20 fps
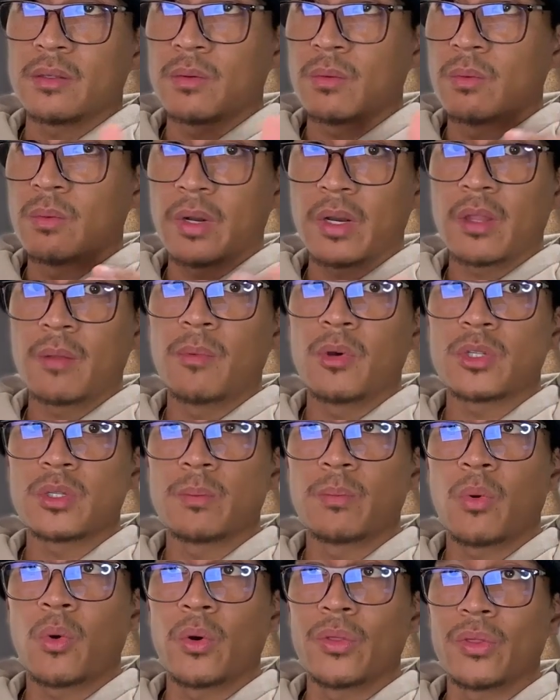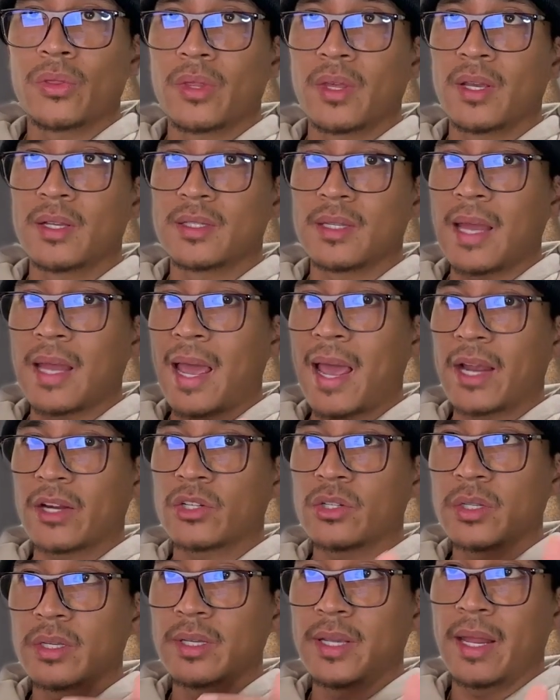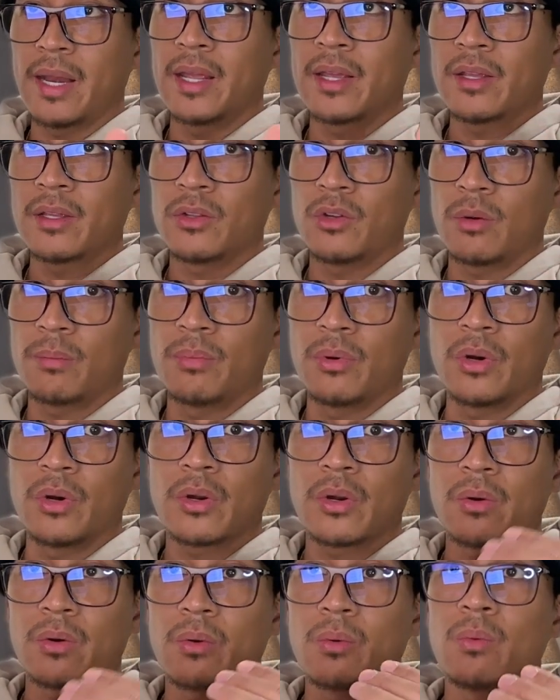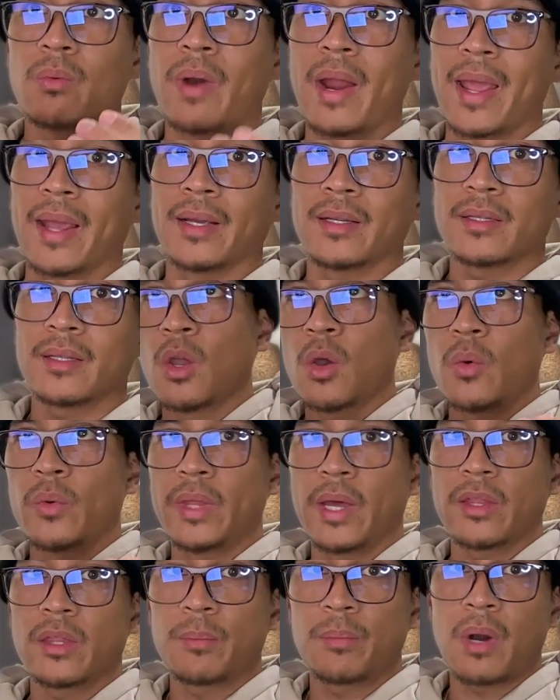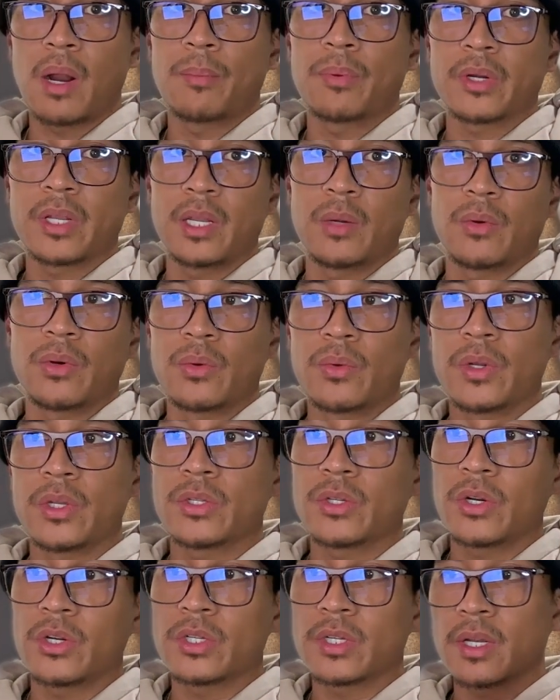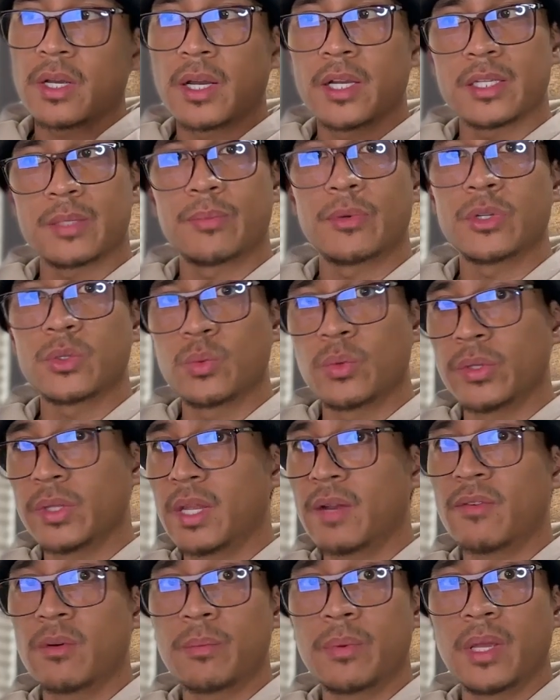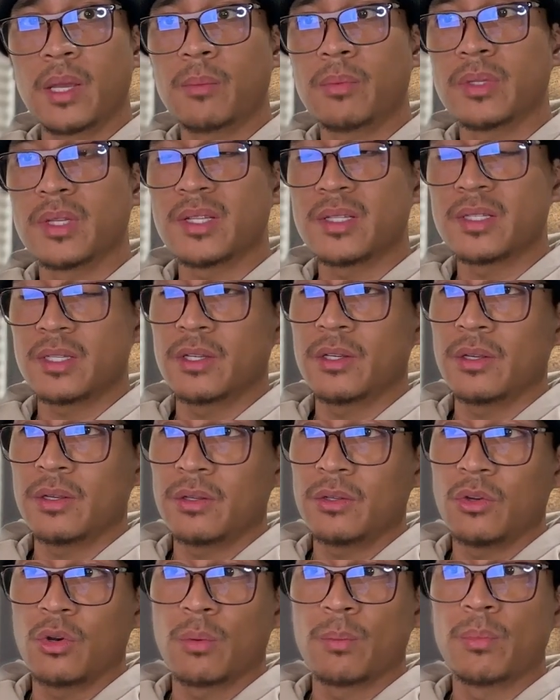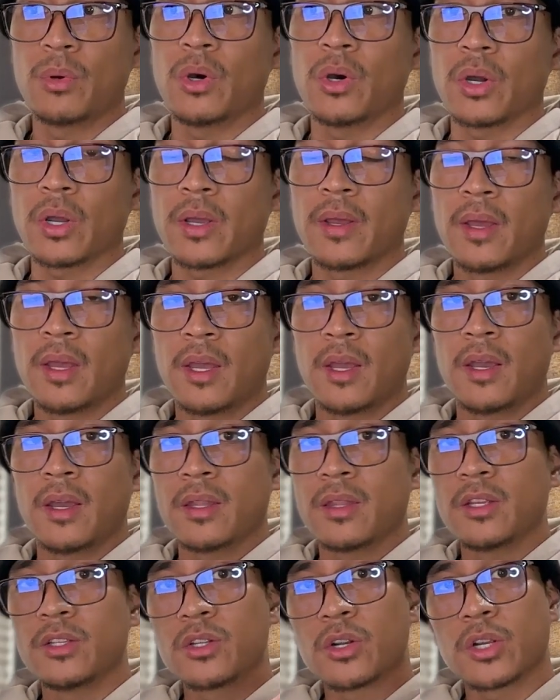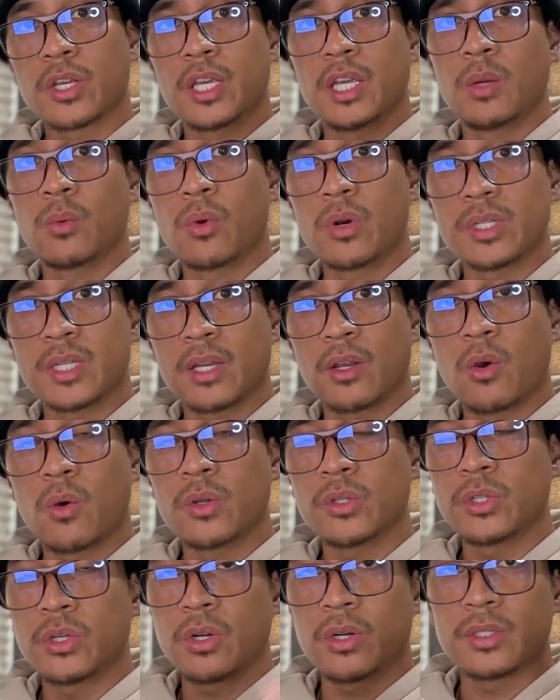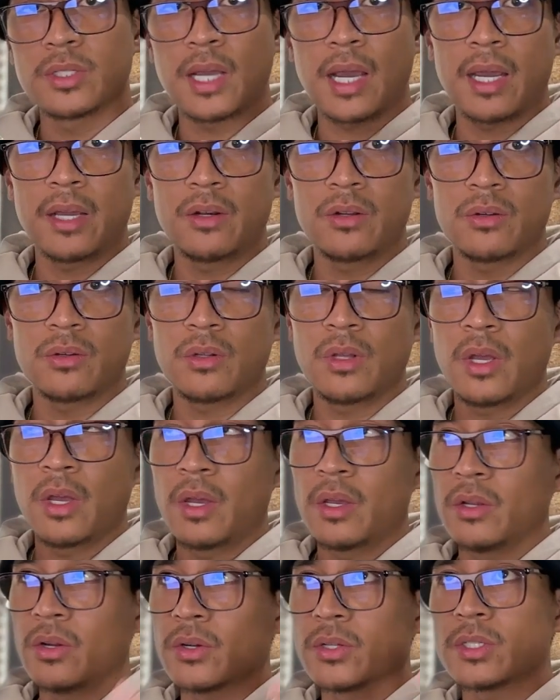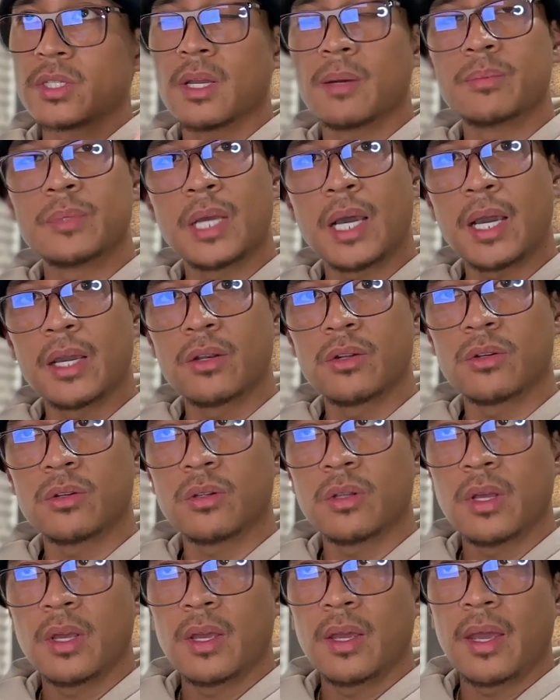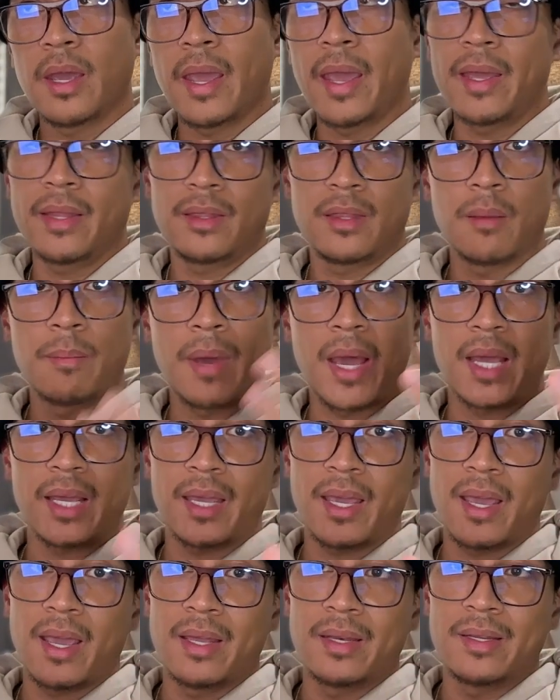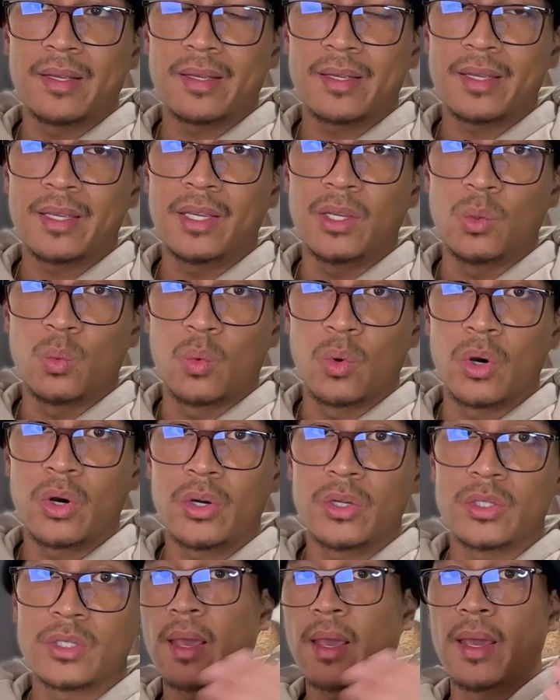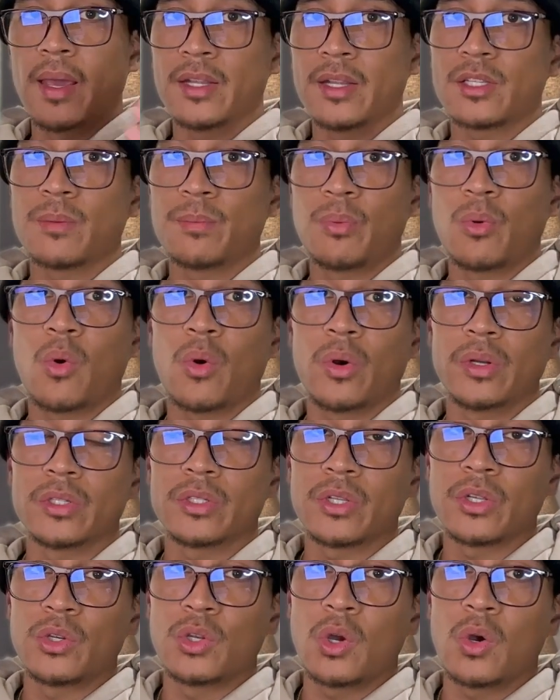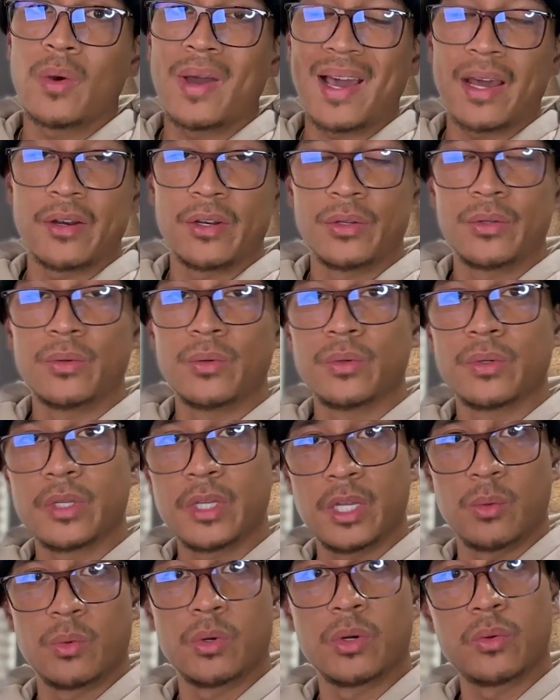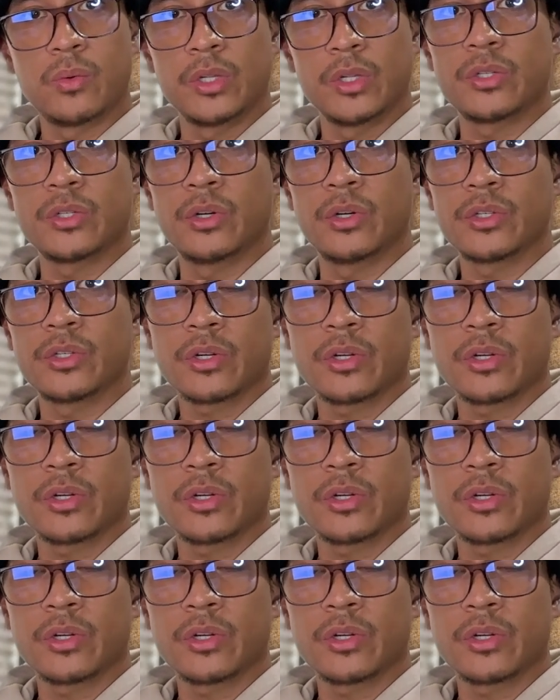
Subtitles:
one of the most important things in actually getting your book ranked. Without the proper keyword research, customers will never be able to see your book. These are keywords that go into your title, your subtitle, and the back-end keywords. And it's important to know how to do keyword research